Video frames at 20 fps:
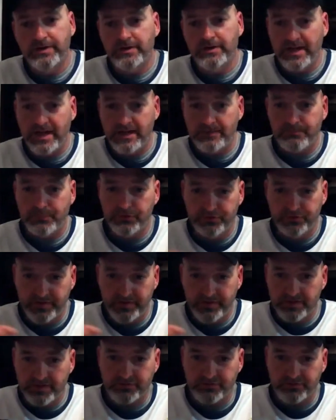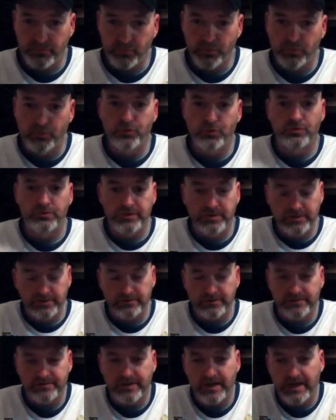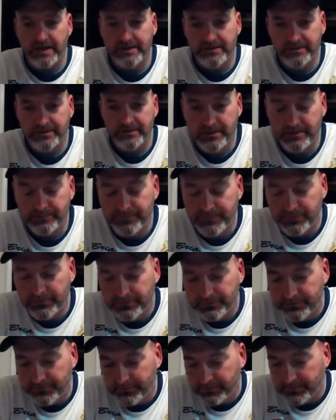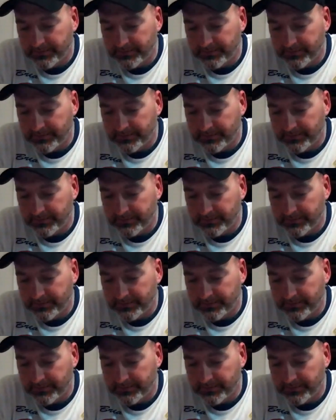and that puts extra pull, and it'll tighten it up too. So